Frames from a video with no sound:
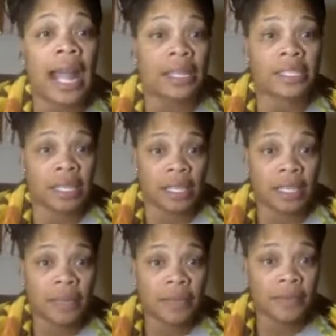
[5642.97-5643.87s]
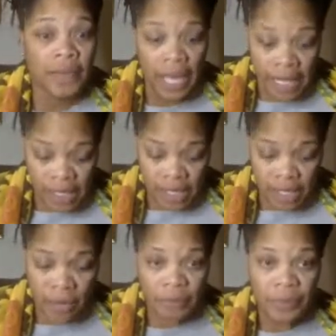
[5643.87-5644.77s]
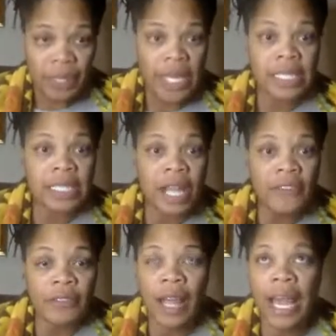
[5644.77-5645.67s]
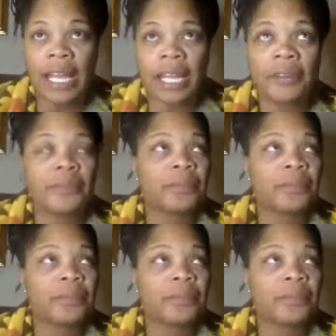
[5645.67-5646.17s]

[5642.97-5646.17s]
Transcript: accent. It's stuff like.